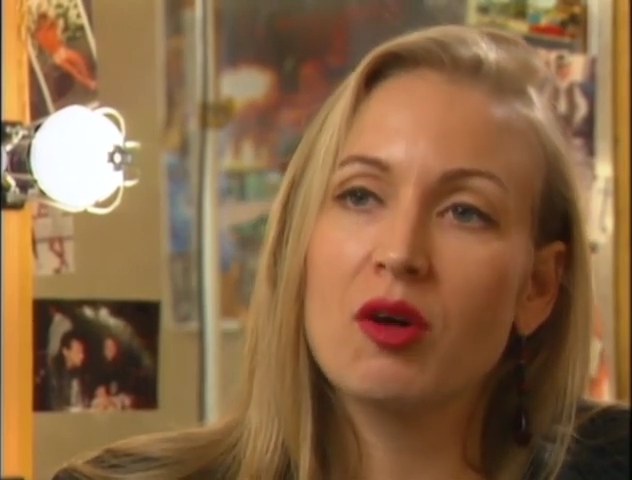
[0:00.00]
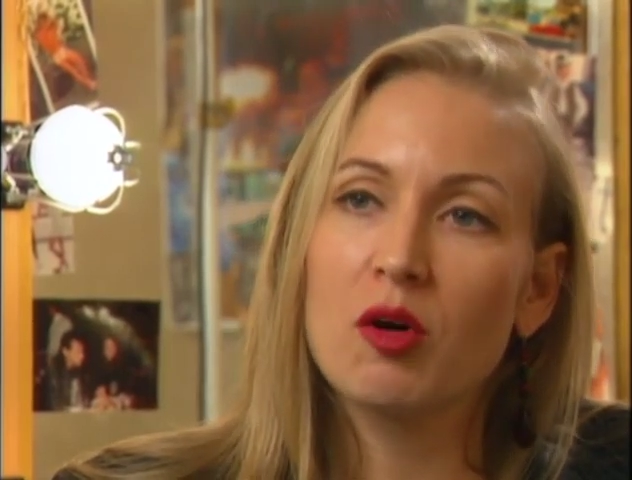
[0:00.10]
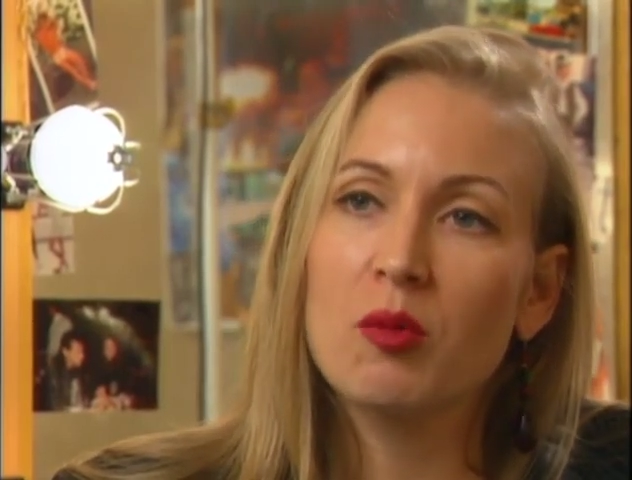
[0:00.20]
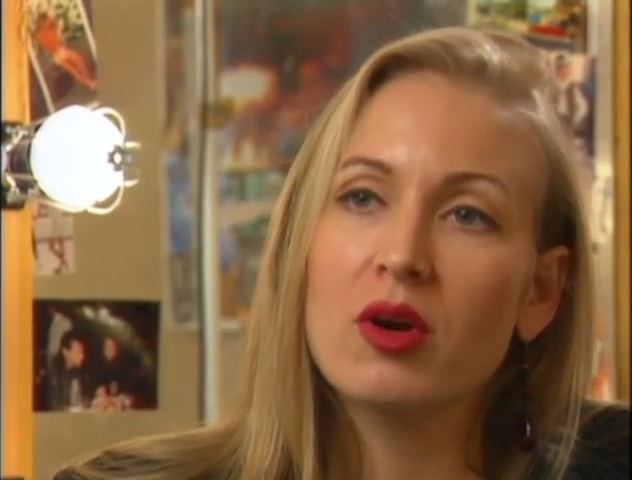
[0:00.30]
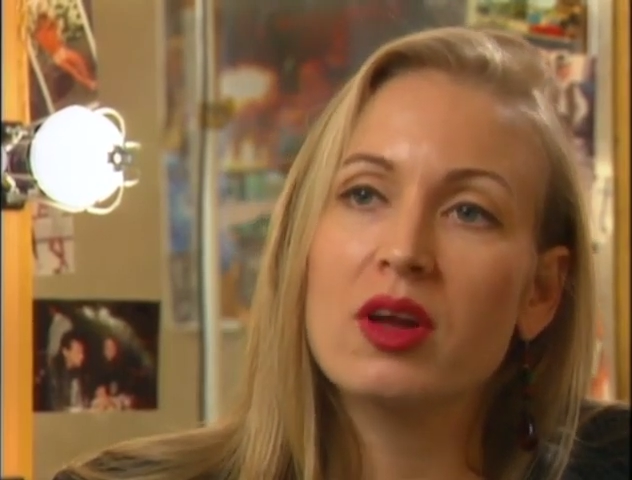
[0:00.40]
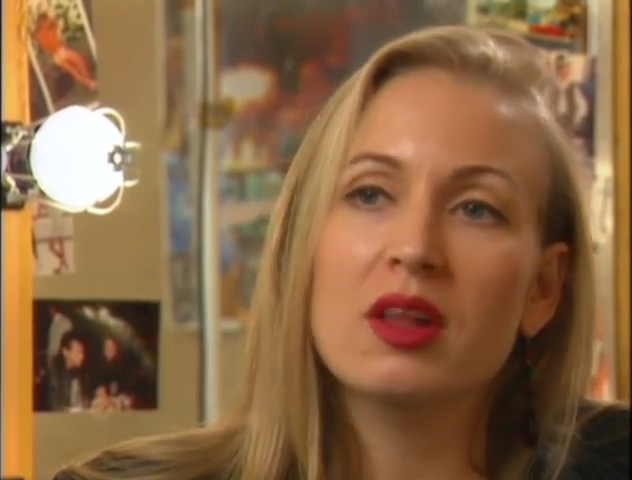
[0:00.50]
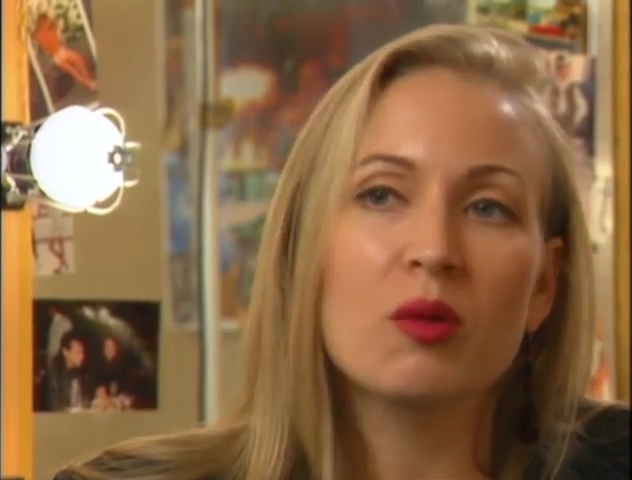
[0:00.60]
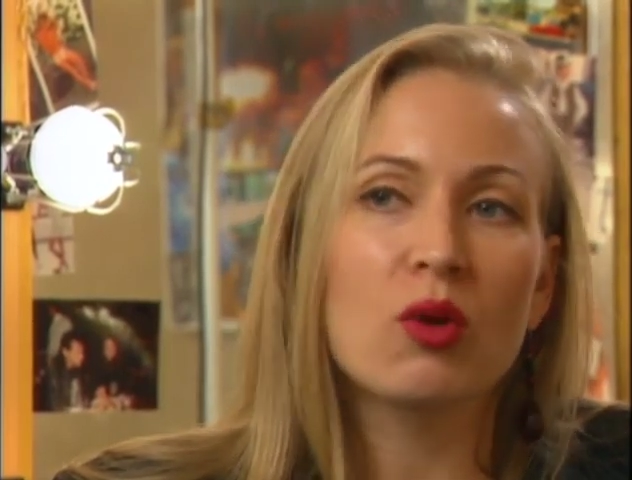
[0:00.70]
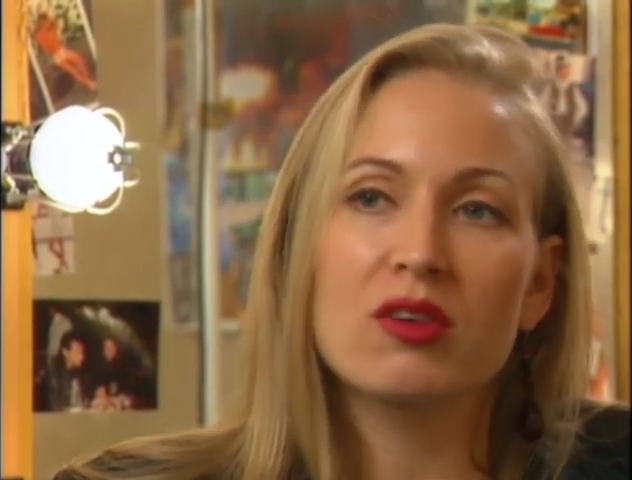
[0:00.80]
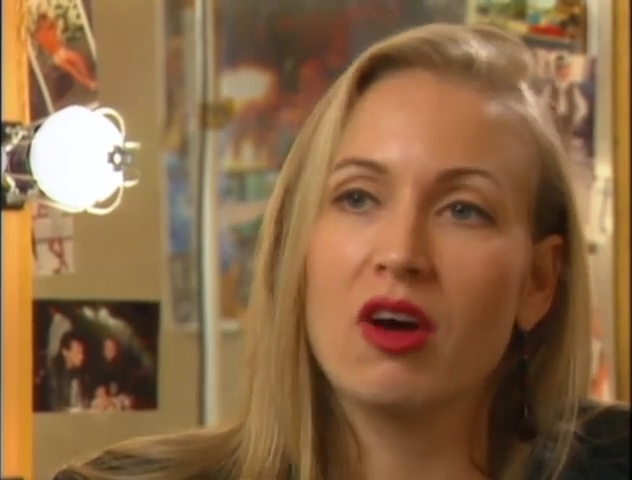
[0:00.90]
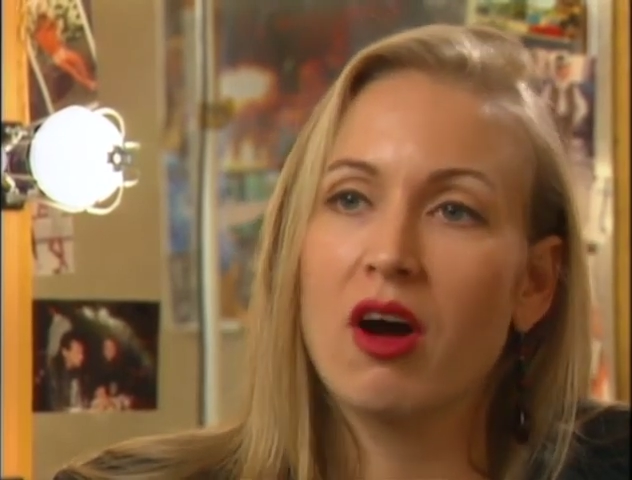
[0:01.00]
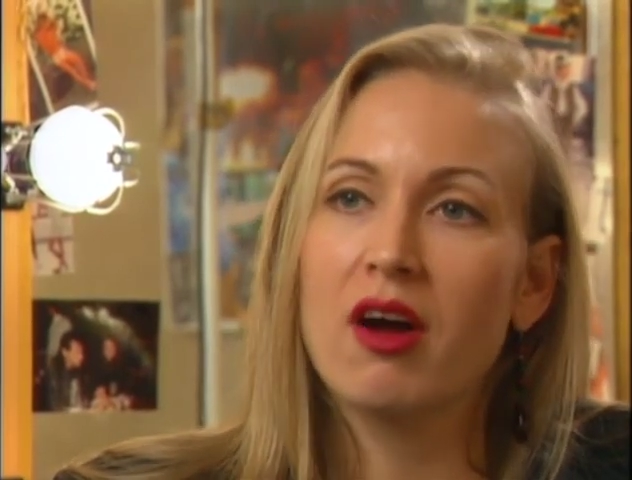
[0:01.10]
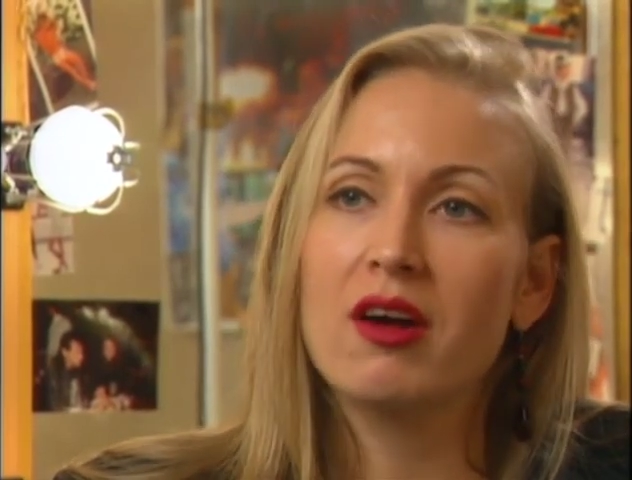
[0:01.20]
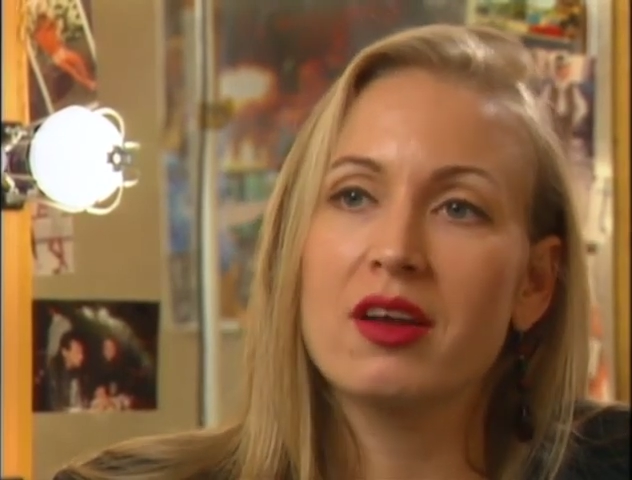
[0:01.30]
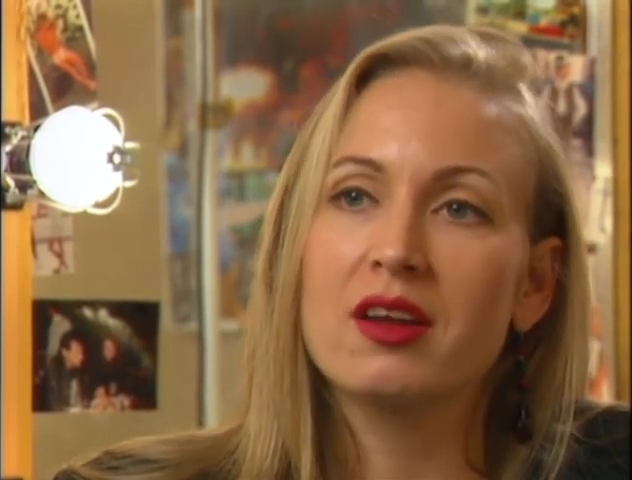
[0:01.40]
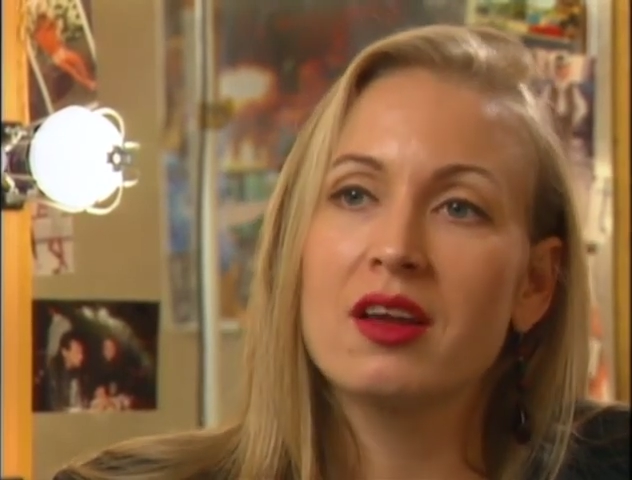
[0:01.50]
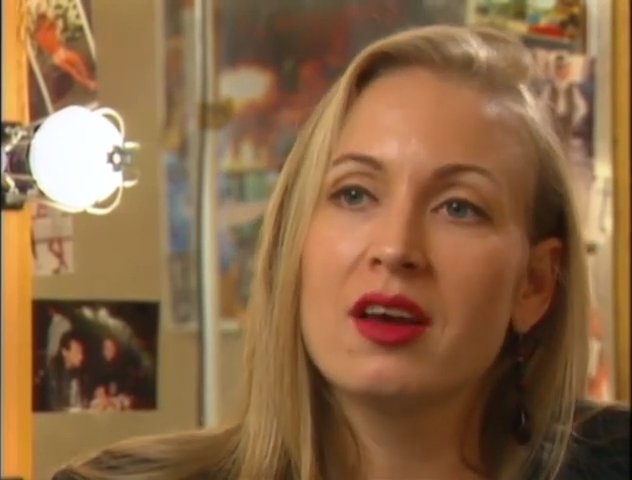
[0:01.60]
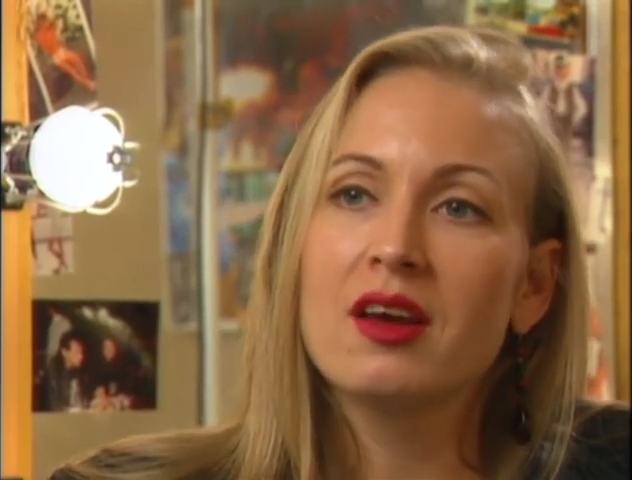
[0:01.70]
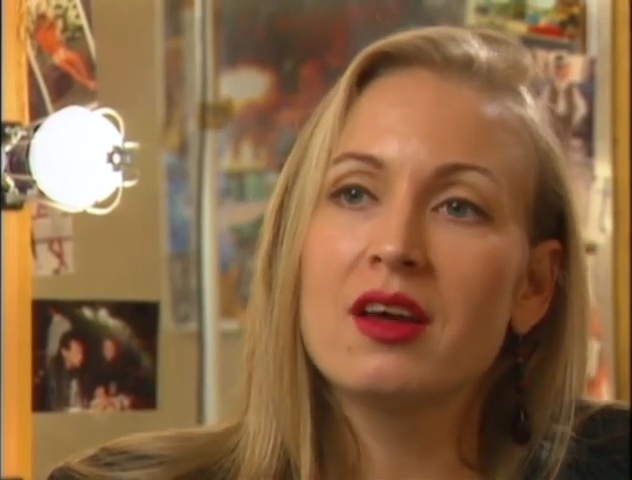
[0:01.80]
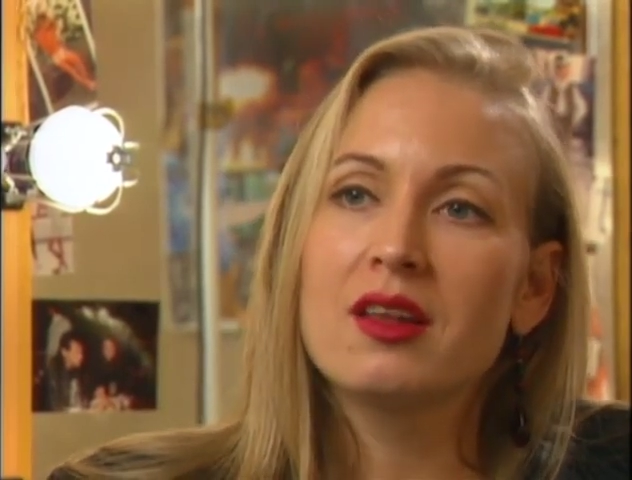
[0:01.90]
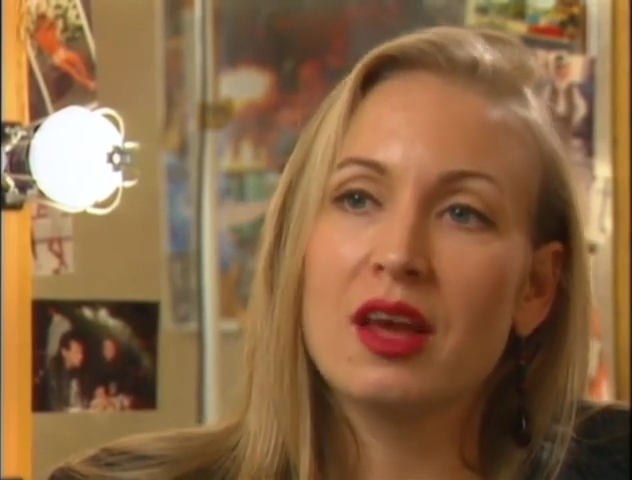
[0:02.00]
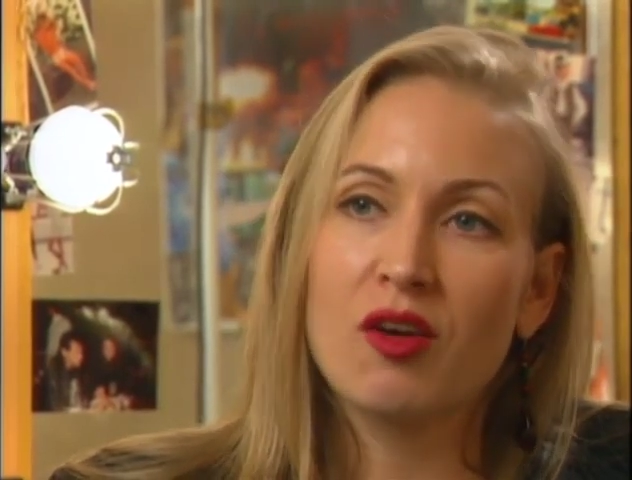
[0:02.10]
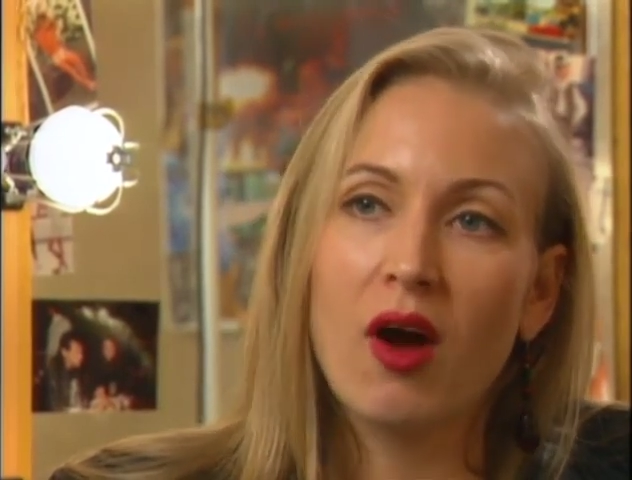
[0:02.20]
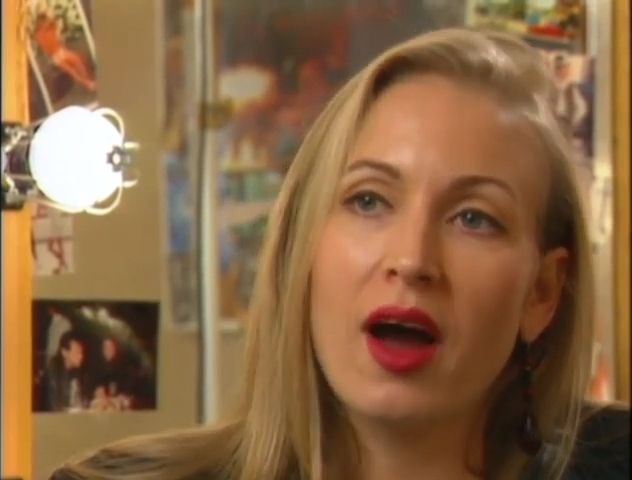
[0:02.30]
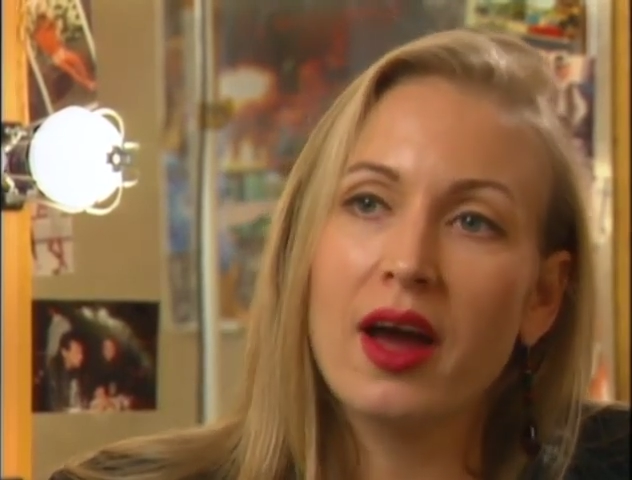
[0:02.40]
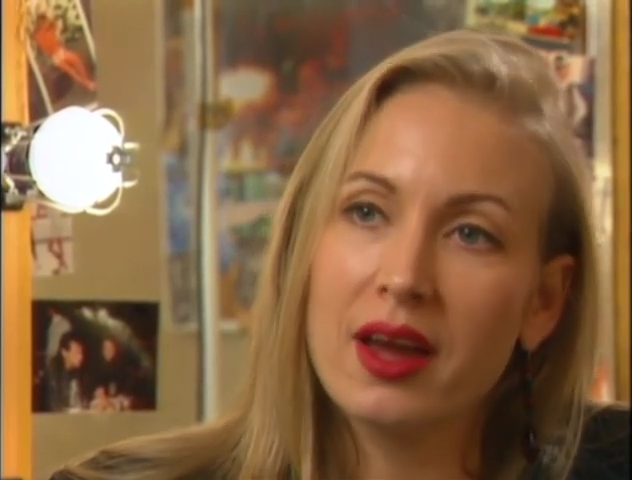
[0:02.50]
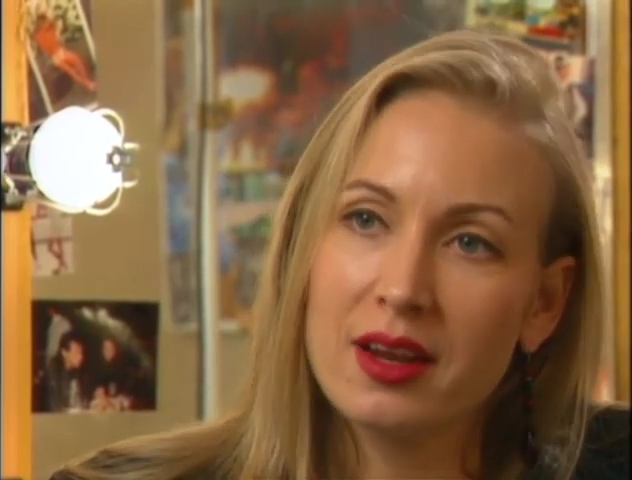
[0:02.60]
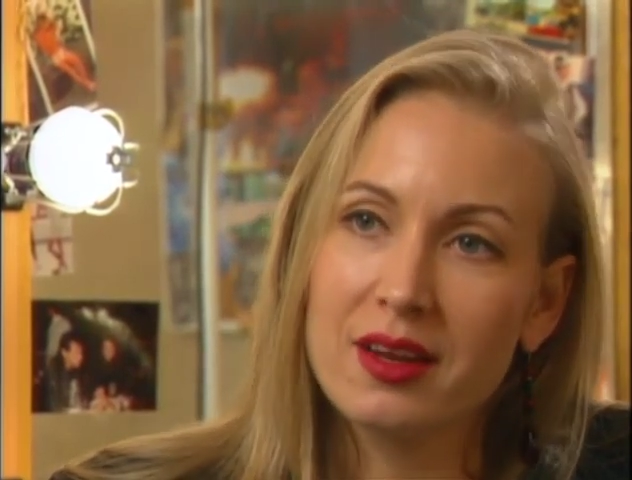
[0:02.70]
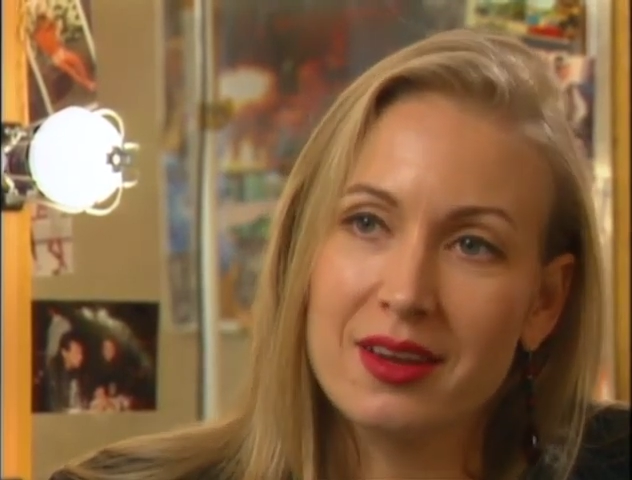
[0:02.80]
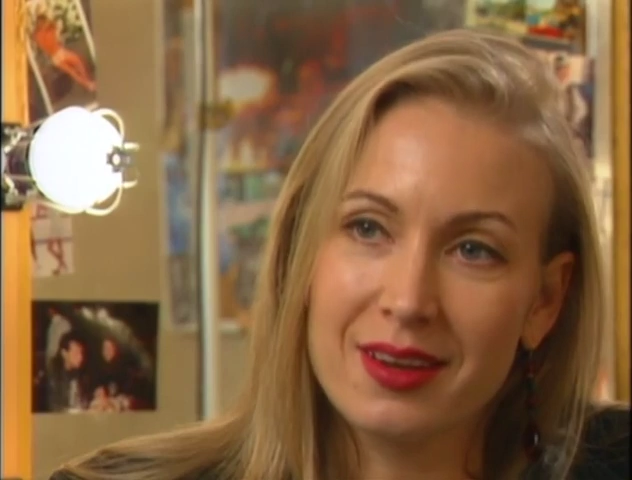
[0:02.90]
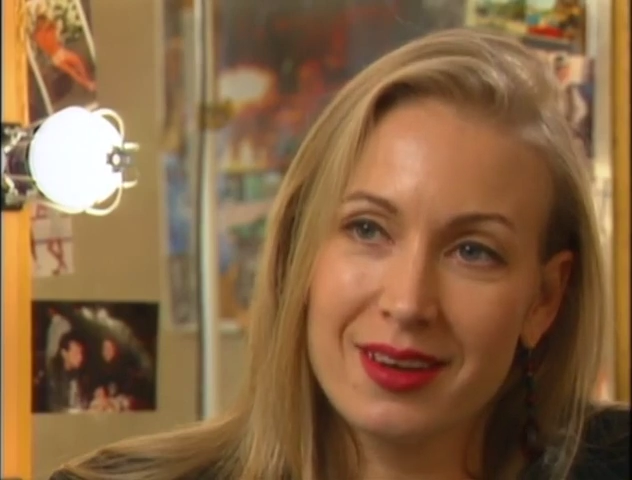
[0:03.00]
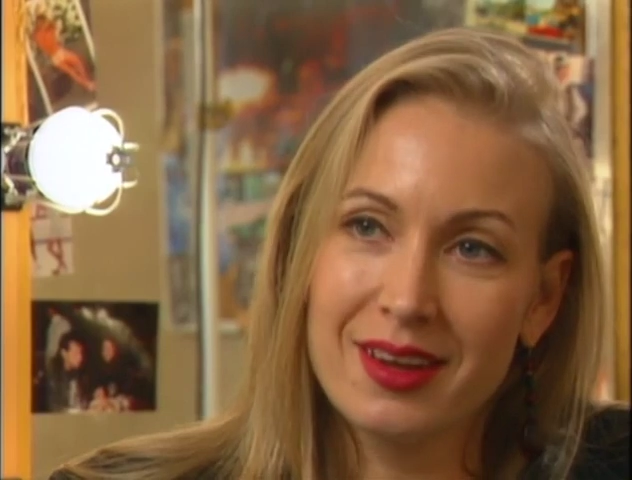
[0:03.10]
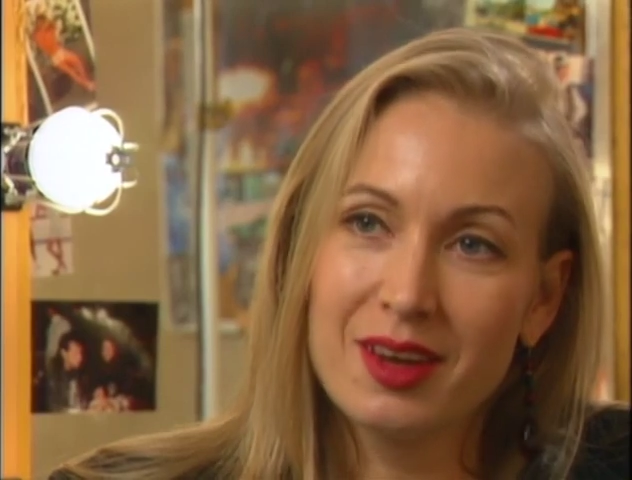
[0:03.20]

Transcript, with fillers: homework and they worked hard and they cried and